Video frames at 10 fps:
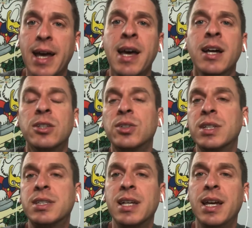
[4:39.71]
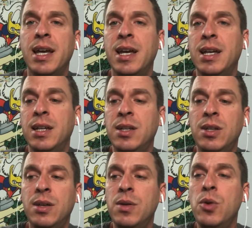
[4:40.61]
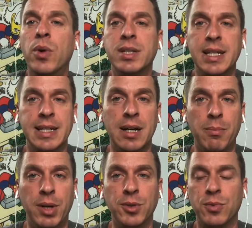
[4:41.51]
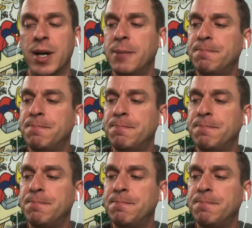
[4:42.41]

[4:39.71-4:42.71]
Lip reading: So let's say you wanna take down a bundle, right?